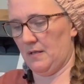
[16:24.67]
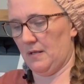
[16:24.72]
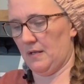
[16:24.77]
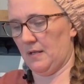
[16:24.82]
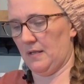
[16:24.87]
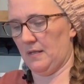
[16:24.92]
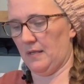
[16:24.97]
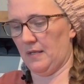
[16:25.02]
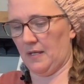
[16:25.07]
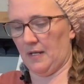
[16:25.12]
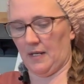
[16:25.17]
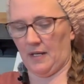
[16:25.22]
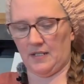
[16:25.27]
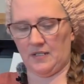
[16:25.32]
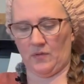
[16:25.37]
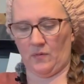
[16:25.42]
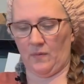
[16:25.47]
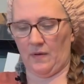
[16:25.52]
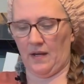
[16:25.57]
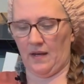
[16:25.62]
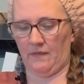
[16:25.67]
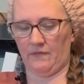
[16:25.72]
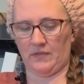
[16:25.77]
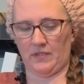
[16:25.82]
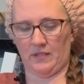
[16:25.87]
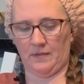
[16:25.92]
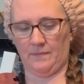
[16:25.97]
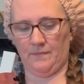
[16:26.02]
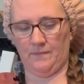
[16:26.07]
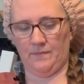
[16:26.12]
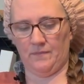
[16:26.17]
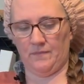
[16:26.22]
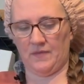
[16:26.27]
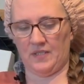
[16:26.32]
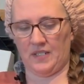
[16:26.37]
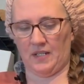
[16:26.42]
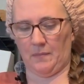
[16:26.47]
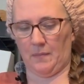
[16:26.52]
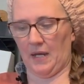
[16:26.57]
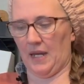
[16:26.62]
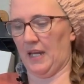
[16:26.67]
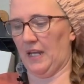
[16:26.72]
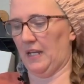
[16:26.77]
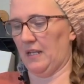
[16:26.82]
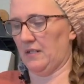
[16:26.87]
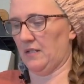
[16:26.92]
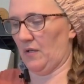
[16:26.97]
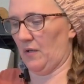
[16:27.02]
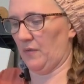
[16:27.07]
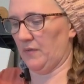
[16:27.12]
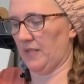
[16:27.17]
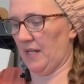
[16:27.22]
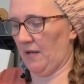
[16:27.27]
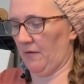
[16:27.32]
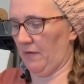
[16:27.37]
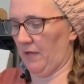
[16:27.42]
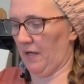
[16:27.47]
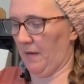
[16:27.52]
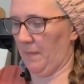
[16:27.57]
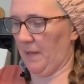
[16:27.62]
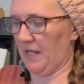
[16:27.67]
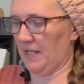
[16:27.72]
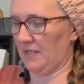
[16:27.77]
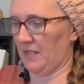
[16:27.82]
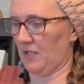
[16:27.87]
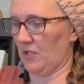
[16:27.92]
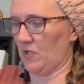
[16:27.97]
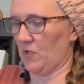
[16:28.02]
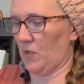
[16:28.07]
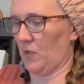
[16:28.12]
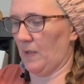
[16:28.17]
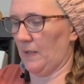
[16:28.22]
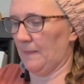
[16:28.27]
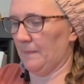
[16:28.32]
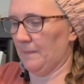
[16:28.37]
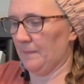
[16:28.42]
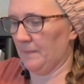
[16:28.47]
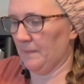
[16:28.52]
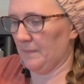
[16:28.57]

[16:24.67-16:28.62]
then I don't have to stick my hand all down in the mason jar.